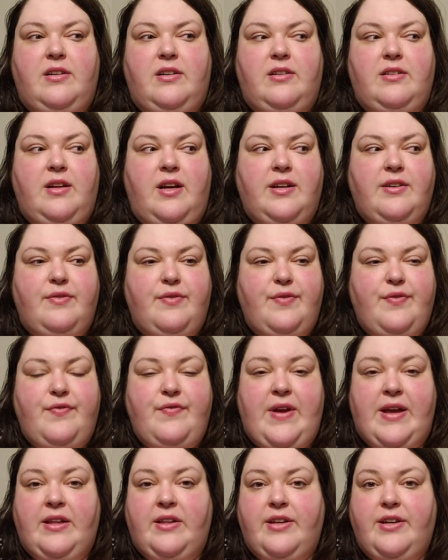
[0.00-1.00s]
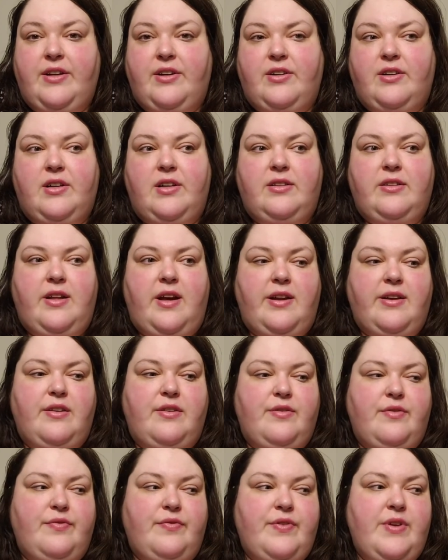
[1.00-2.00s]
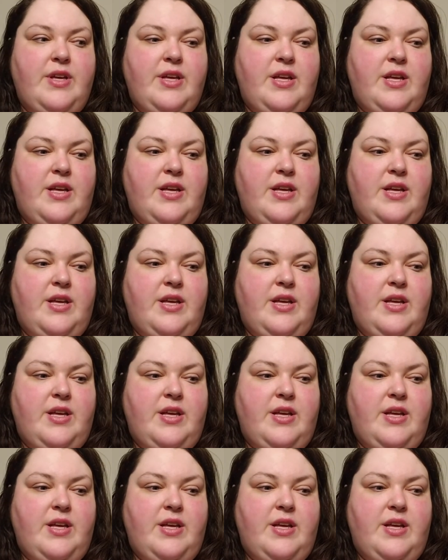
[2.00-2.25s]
A lot of failure, a lot of